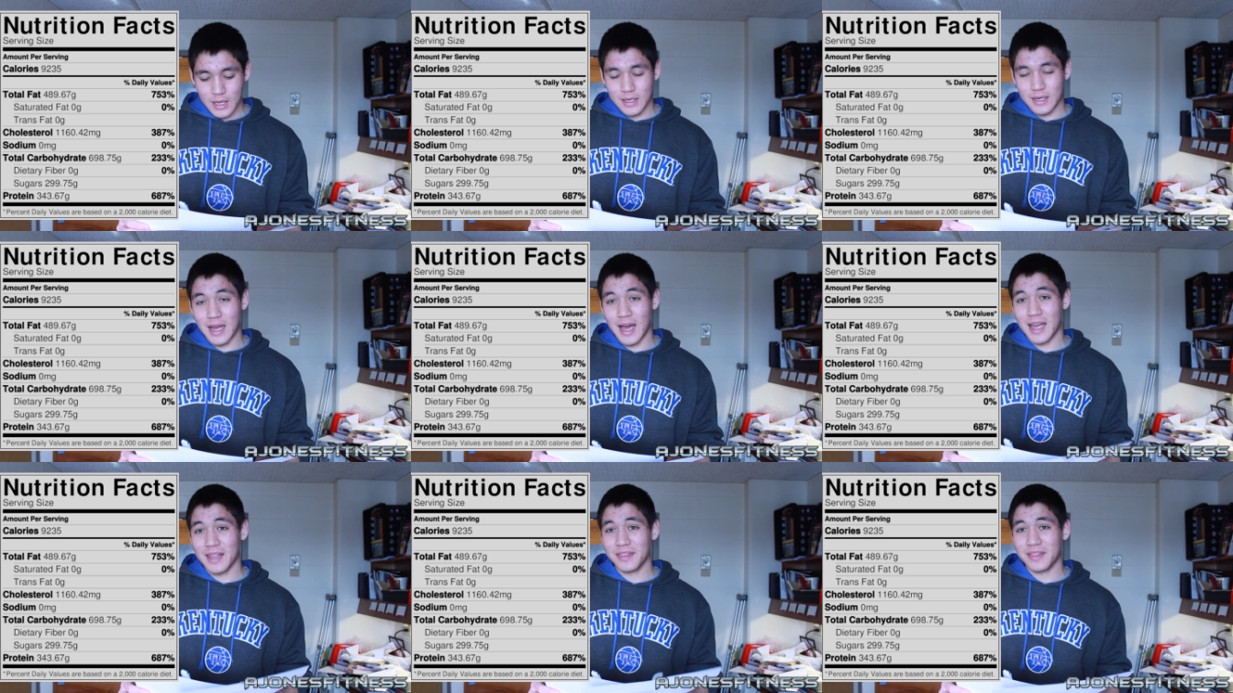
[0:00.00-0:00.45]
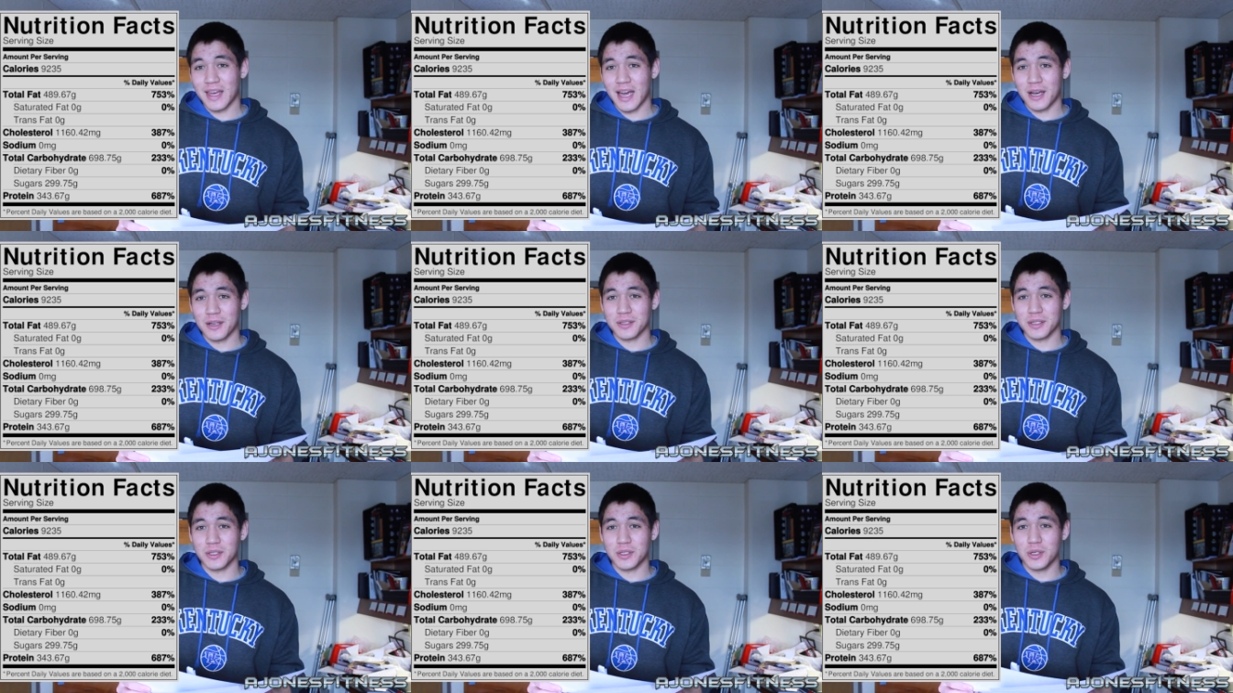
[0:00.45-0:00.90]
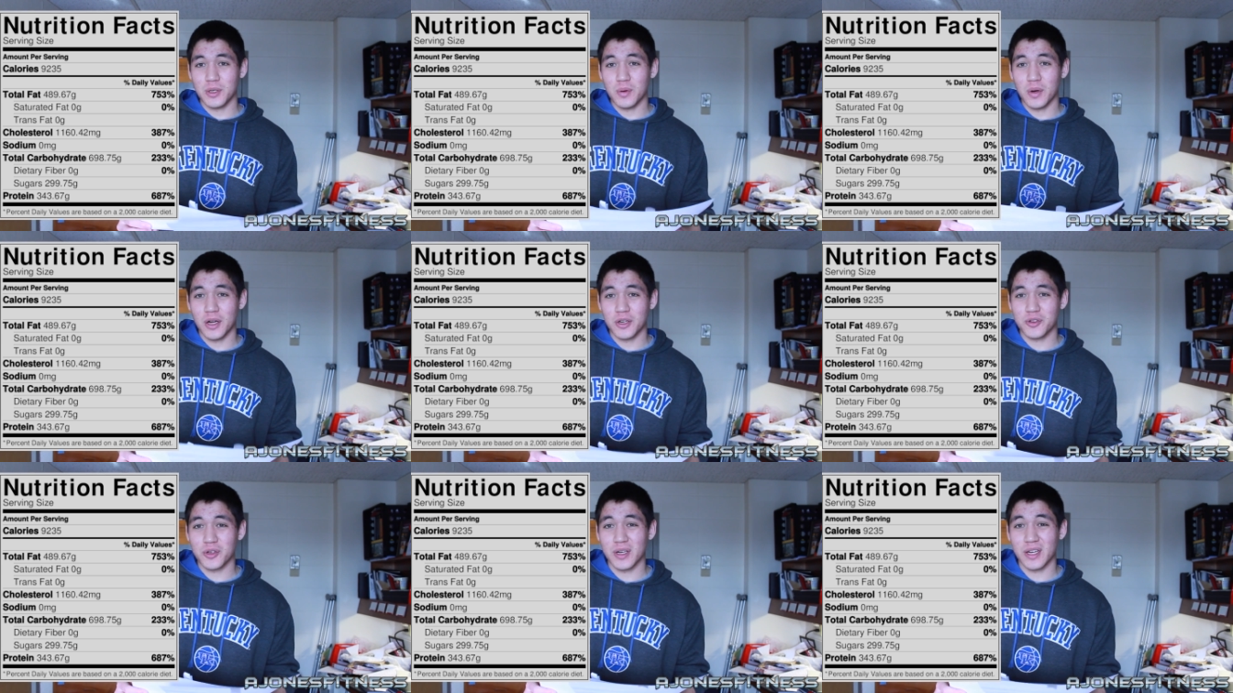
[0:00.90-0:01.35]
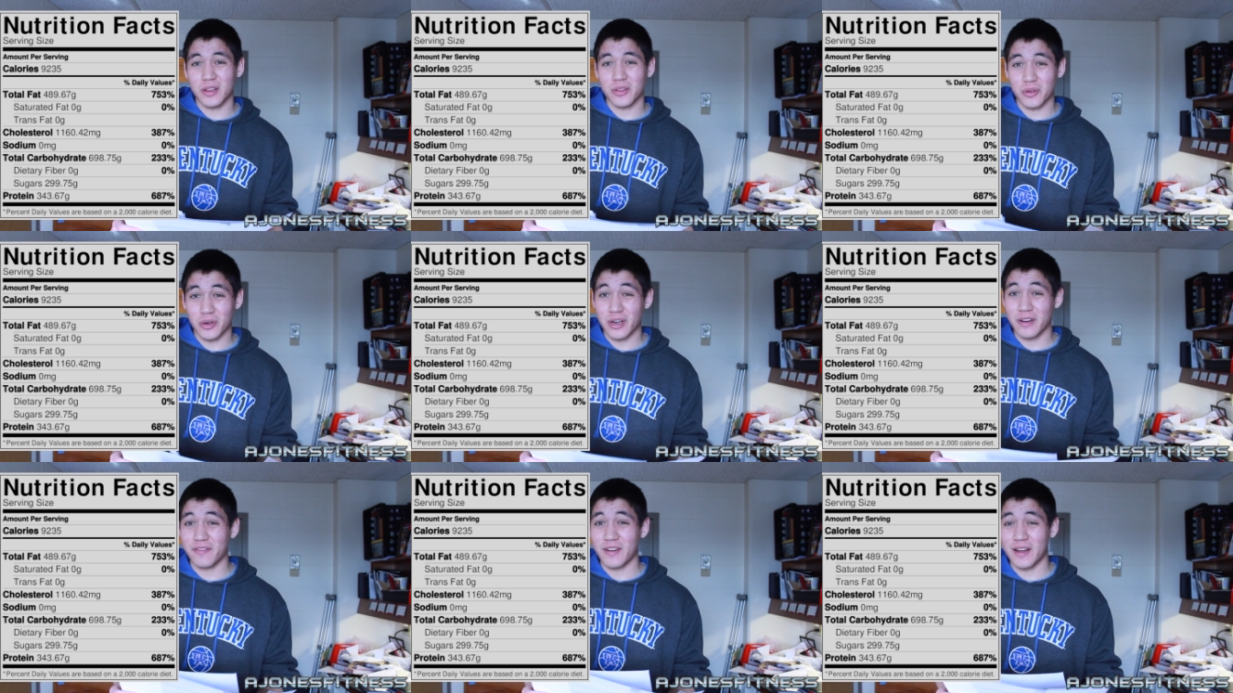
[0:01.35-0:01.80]

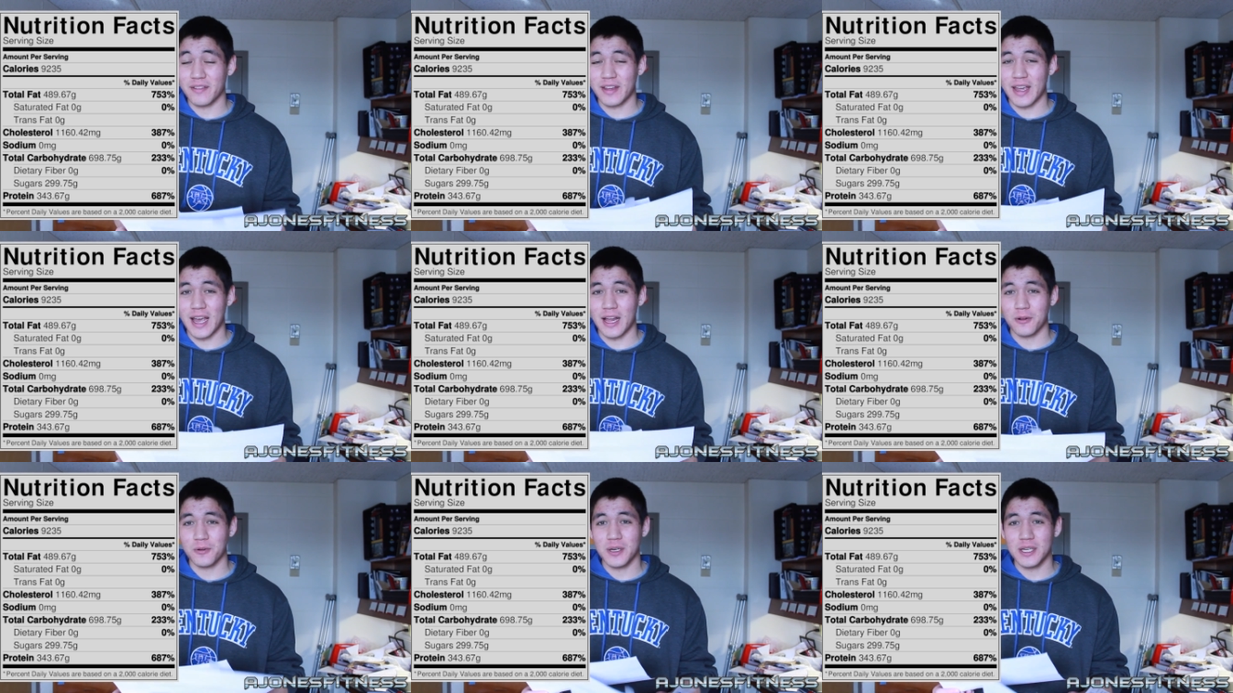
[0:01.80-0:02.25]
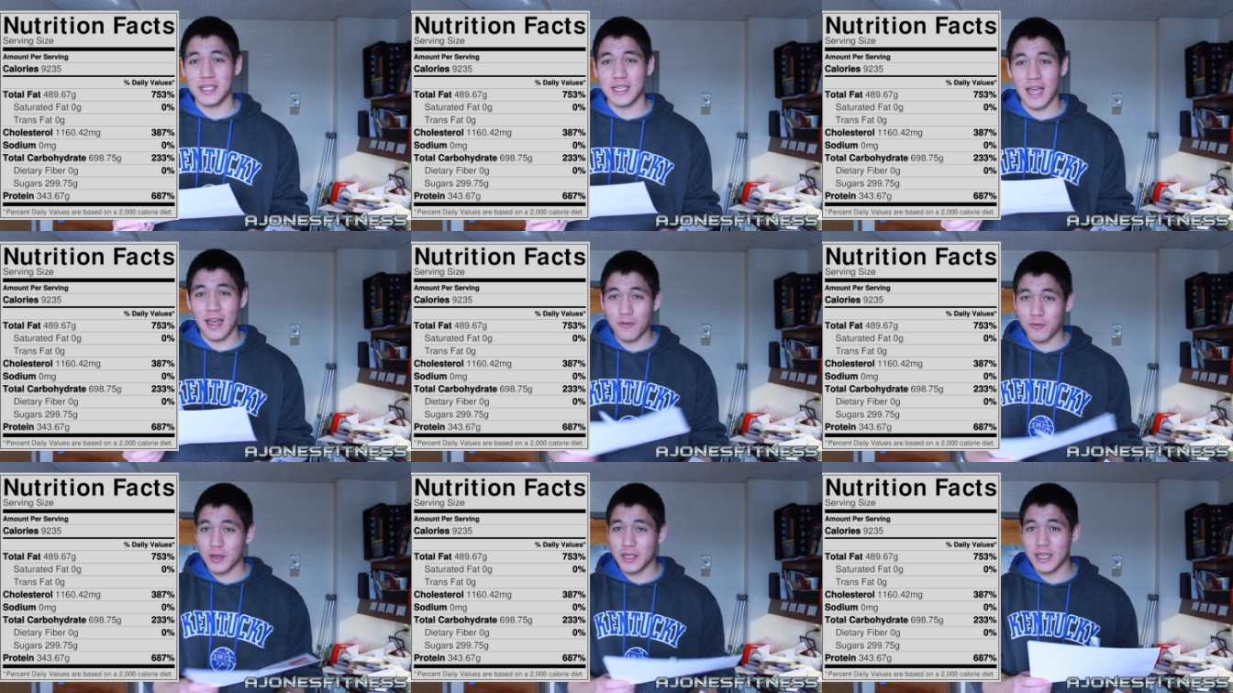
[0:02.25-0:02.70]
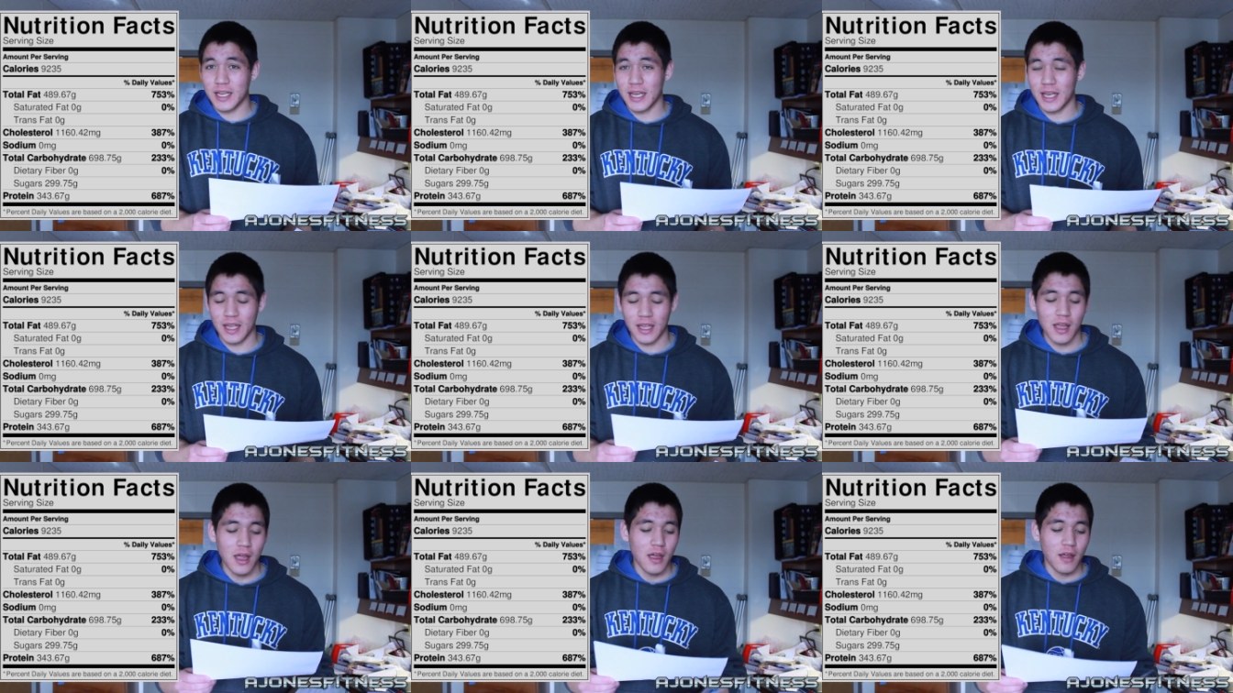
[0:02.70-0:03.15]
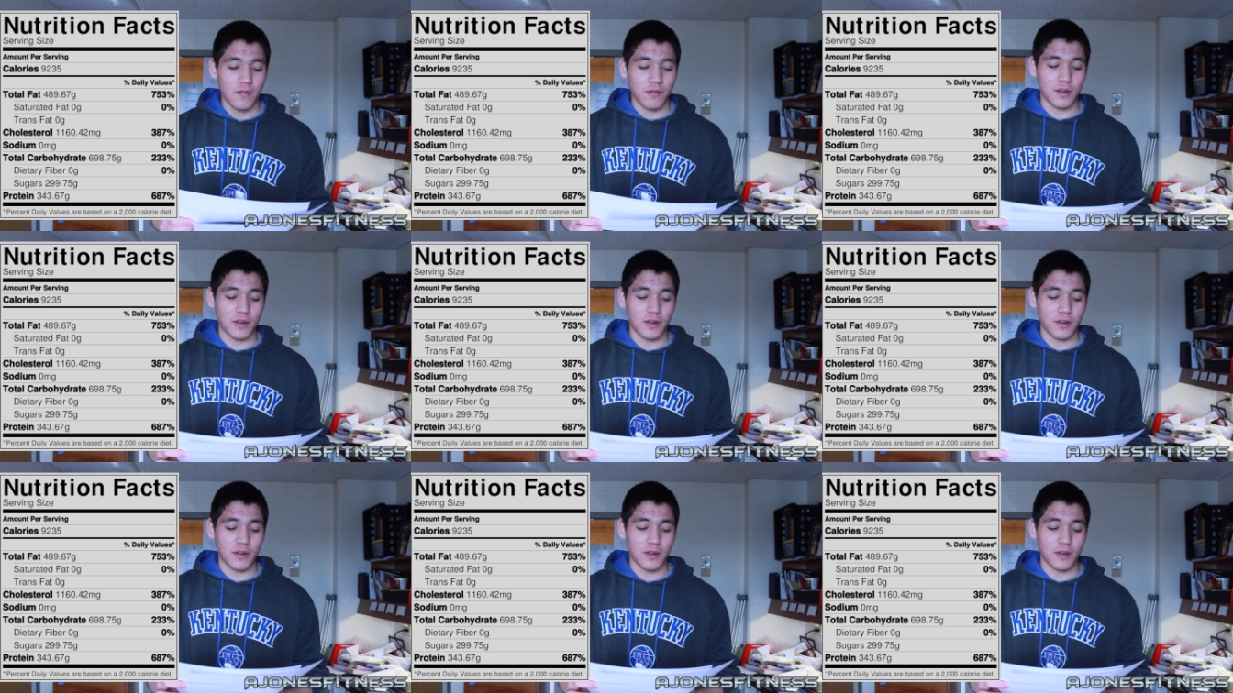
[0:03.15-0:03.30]
9,235 calories every day